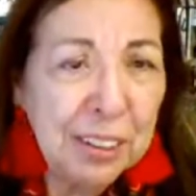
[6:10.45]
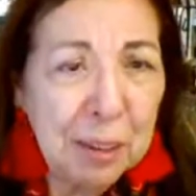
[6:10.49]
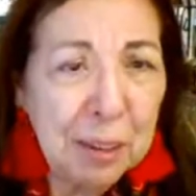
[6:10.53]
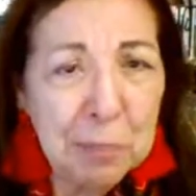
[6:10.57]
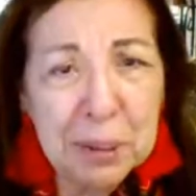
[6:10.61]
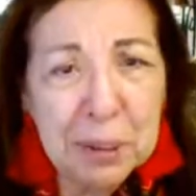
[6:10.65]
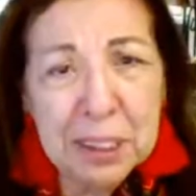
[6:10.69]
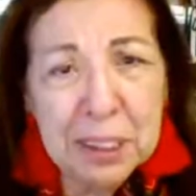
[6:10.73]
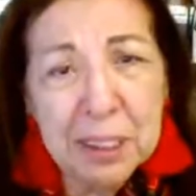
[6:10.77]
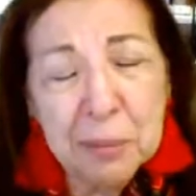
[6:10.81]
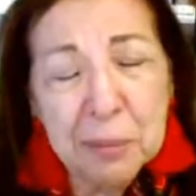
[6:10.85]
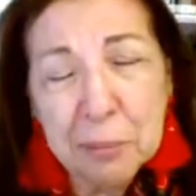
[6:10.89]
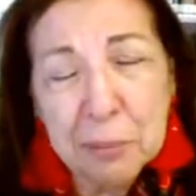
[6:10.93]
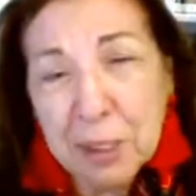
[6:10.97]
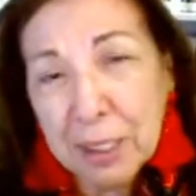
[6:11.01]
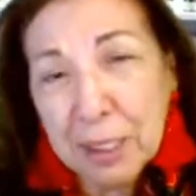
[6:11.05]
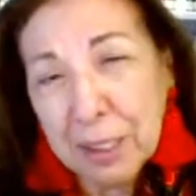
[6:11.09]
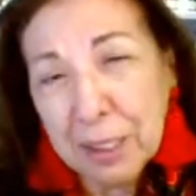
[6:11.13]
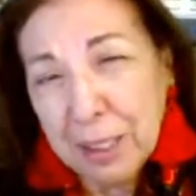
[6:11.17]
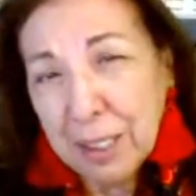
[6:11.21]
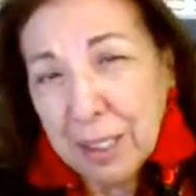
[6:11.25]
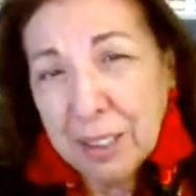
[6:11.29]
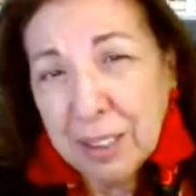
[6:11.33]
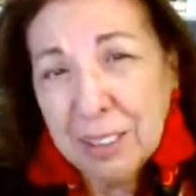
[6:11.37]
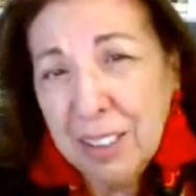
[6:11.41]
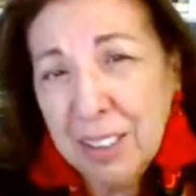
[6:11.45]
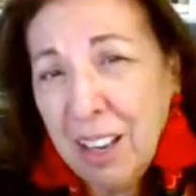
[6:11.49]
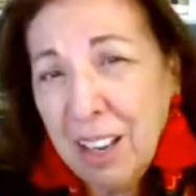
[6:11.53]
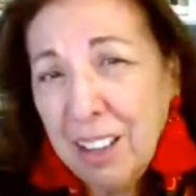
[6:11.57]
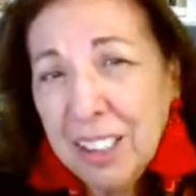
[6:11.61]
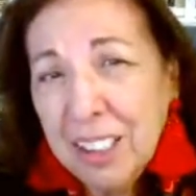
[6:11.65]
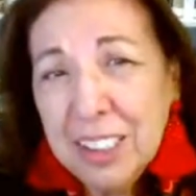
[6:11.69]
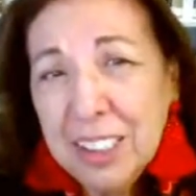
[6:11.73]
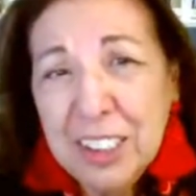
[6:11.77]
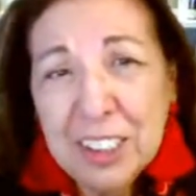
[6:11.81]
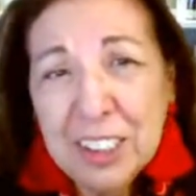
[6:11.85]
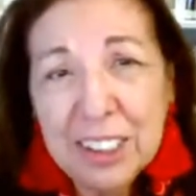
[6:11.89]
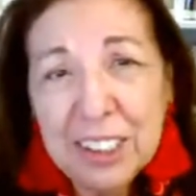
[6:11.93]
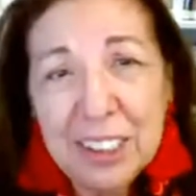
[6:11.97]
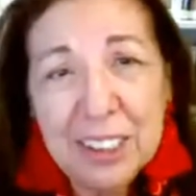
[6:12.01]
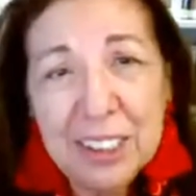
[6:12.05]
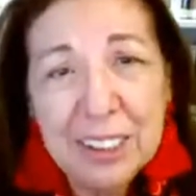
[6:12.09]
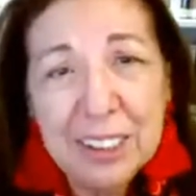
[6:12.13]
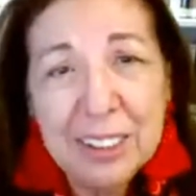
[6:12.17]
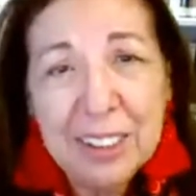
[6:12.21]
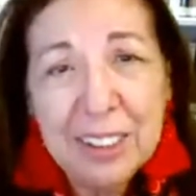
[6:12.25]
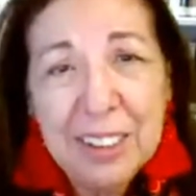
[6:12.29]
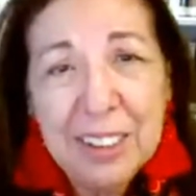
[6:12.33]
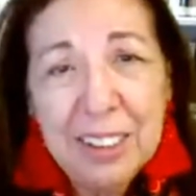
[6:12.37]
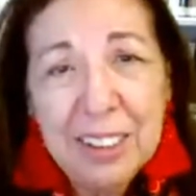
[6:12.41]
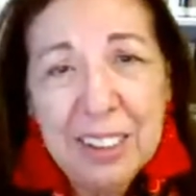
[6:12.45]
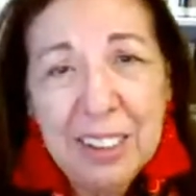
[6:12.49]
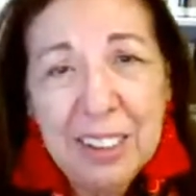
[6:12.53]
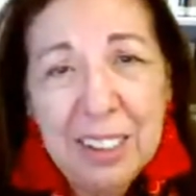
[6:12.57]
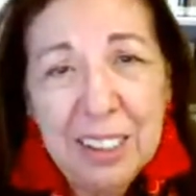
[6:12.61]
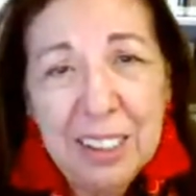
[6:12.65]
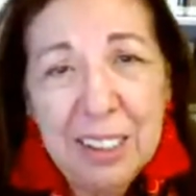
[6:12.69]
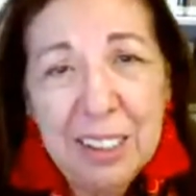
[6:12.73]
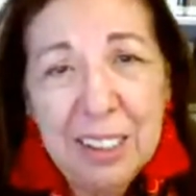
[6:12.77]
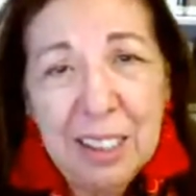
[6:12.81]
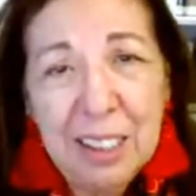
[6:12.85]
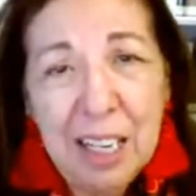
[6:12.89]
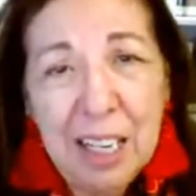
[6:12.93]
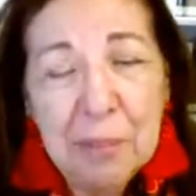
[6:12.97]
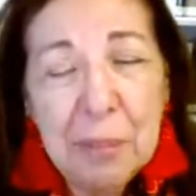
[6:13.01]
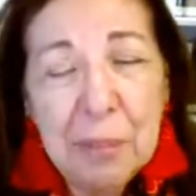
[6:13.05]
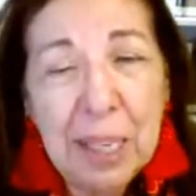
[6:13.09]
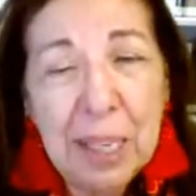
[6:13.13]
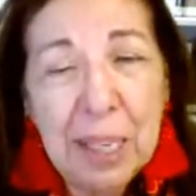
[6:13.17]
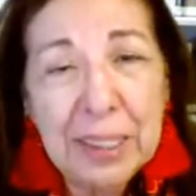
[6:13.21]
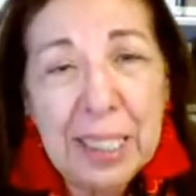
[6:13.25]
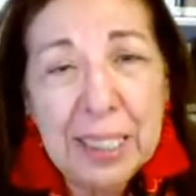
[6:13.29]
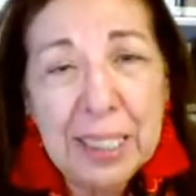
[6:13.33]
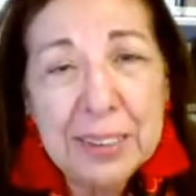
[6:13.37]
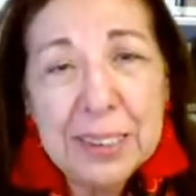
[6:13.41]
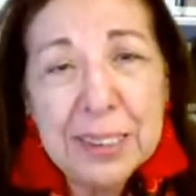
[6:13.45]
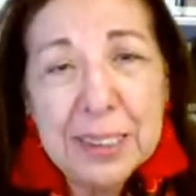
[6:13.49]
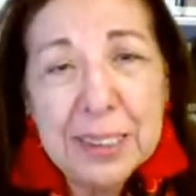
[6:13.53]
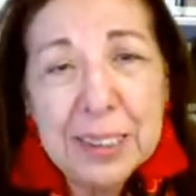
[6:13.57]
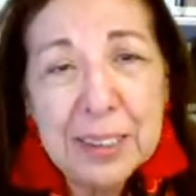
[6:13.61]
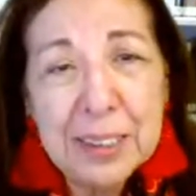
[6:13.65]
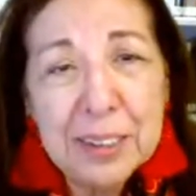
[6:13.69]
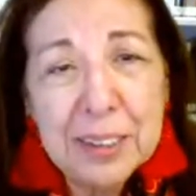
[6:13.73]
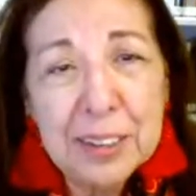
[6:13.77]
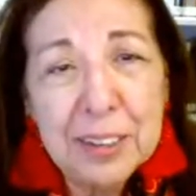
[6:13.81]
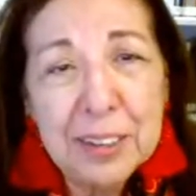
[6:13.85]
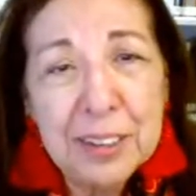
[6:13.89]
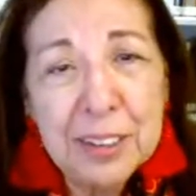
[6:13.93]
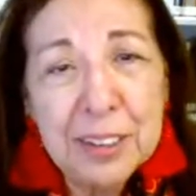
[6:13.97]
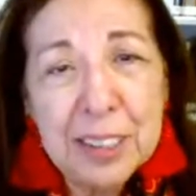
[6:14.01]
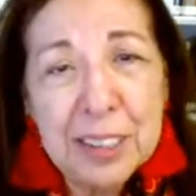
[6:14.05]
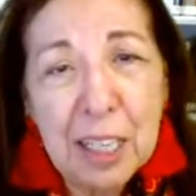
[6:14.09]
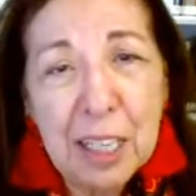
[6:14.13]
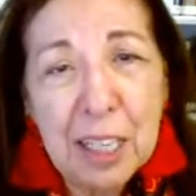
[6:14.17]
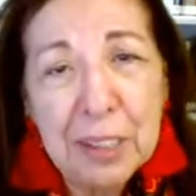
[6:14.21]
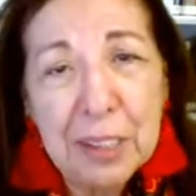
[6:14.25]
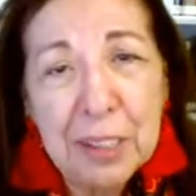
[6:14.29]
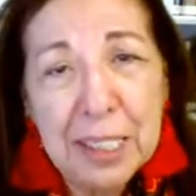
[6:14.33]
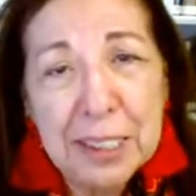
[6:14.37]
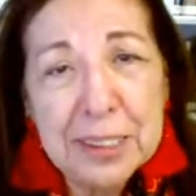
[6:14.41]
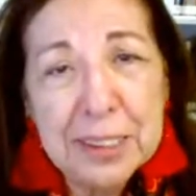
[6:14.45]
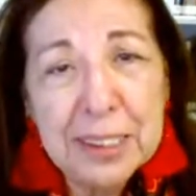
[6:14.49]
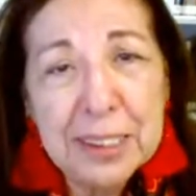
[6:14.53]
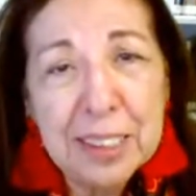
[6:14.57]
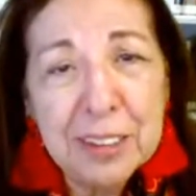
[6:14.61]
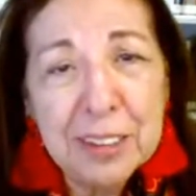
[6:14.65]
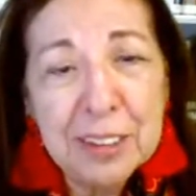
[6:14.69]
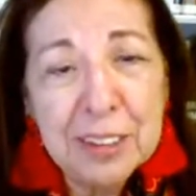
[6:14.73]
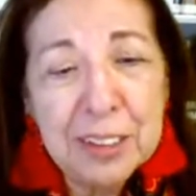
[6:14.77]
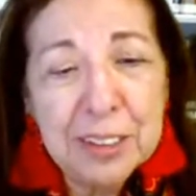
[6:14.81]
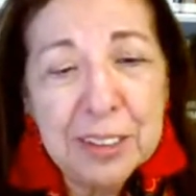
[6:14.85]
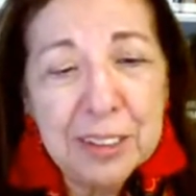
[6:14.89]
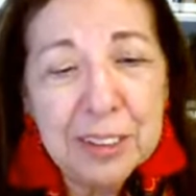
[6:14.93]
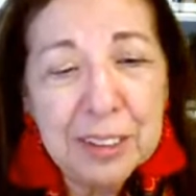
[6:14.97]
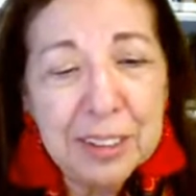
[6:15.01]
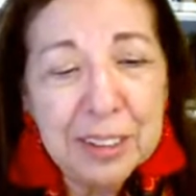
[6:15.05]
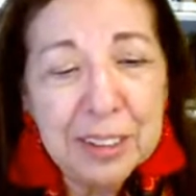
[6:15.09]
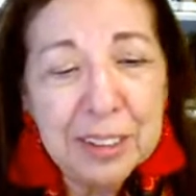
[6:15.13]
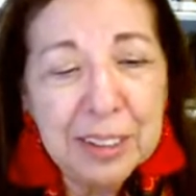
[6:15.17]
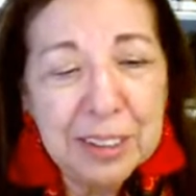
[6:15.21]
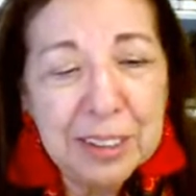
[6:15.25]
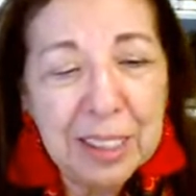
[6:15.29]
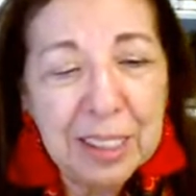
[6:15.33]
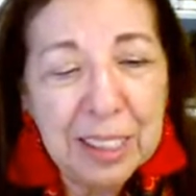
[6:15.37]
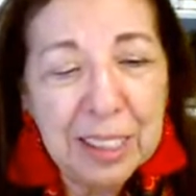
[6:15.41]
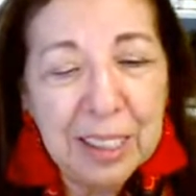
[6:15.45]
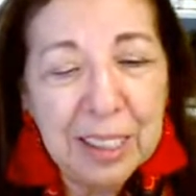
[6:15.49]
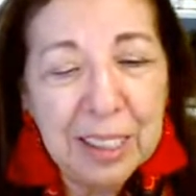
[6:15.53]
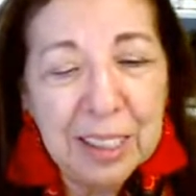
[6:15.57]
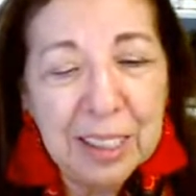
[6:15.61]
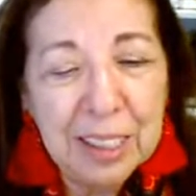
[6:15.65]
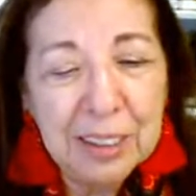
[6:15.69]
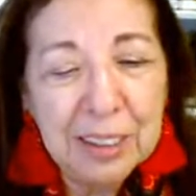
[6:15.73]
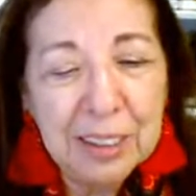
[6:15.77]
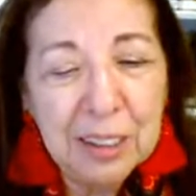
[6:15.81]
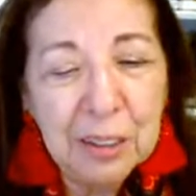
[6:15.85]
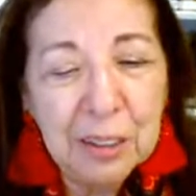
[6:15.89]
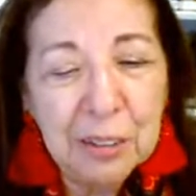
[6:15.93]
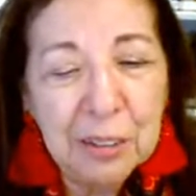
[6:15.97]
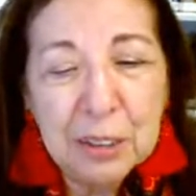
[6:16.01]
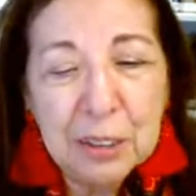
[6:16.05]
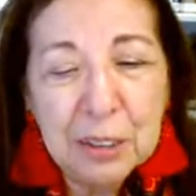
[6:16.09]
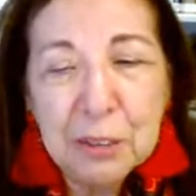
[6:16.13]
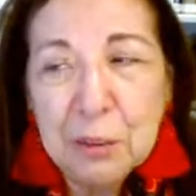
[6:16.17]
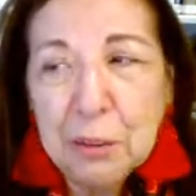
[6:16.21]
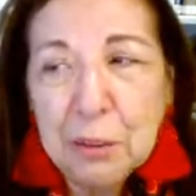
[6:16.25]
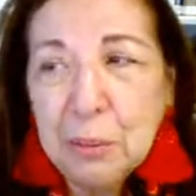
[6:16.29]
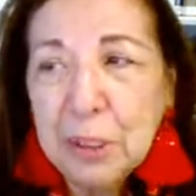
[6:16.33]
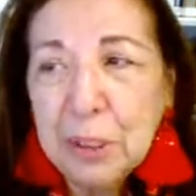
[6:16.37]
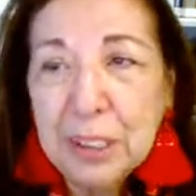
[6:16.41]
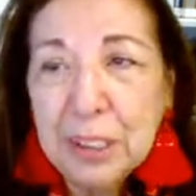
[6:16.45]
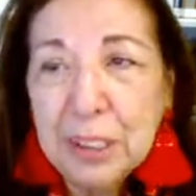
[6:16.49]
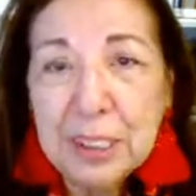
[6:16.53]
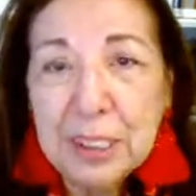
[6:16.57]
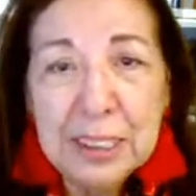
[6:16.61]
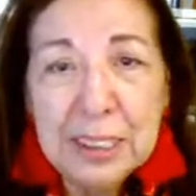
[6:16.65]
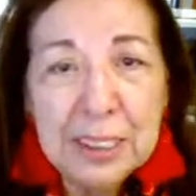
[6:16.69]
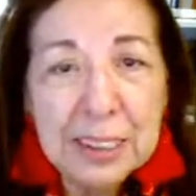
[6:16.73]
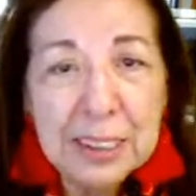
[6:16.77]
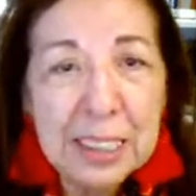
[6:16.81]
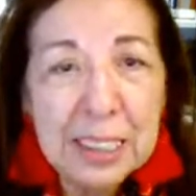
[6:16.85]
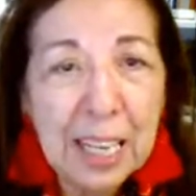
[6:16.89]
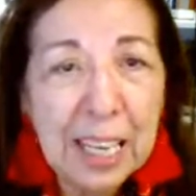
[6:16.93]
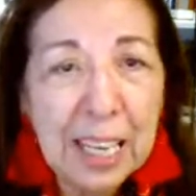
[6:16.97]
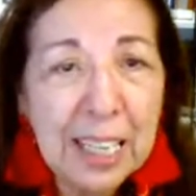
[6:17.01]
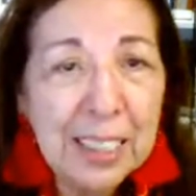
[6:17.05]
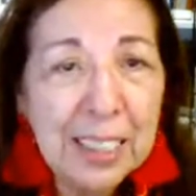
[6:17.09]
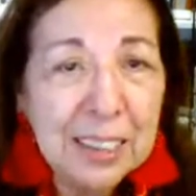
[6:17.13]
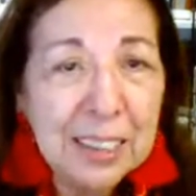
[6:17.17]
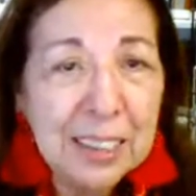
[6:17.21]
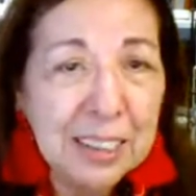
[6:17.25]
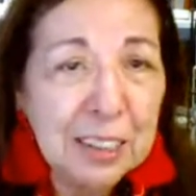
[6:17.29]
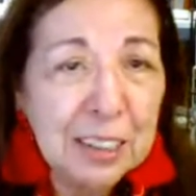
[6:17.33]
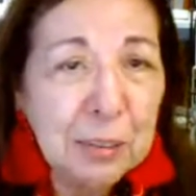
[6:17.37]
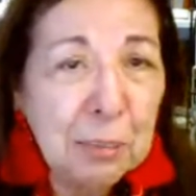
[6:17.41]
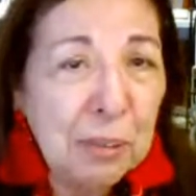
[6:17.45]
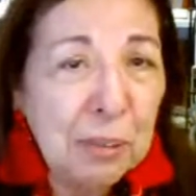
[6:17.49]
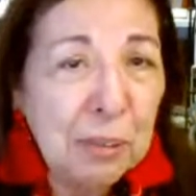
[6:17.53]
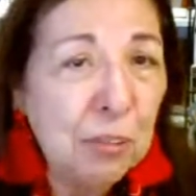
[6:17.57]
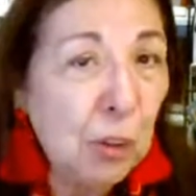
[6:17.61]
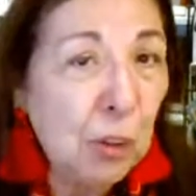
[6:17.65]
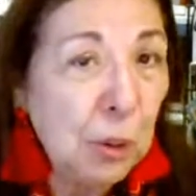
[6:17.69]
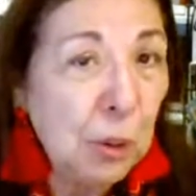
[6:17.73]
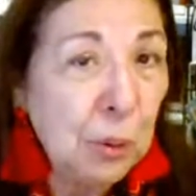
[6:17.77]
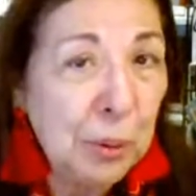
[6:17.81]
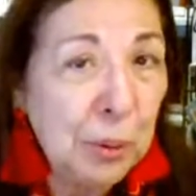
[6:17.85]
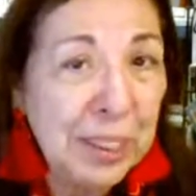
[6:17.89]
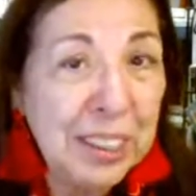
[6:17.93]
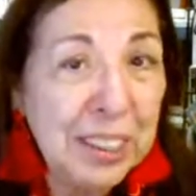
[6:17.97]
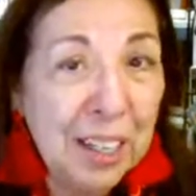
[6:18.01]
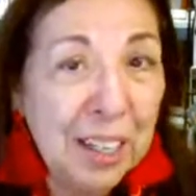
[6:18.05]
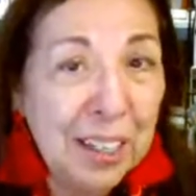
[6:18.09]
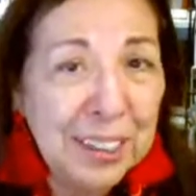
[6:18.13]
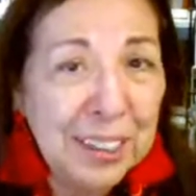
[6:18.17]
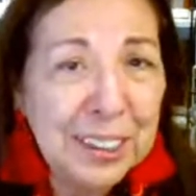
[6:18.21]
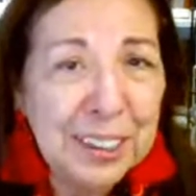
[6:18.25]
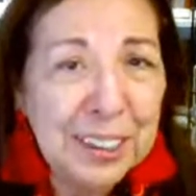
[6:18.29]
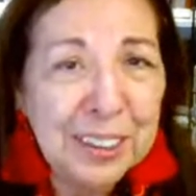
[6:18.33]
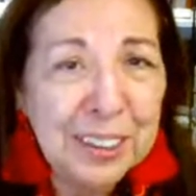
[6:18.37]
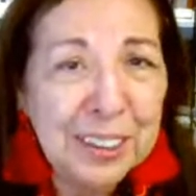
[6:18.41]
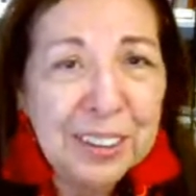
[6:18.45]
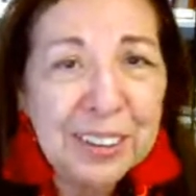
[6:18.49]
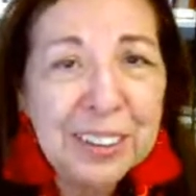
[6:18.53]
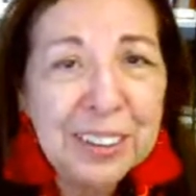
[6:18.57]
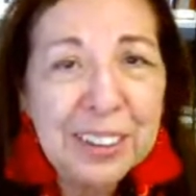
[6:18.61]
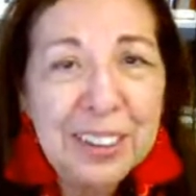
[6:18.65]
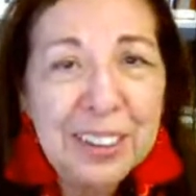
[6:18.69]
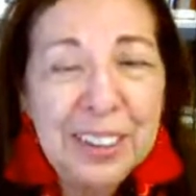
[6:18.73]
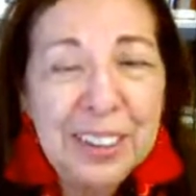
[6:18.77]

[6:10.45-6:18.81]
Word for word: I begin by acknowledging uh, my ancestors, our ancestors, and those who were in these lands before we got here.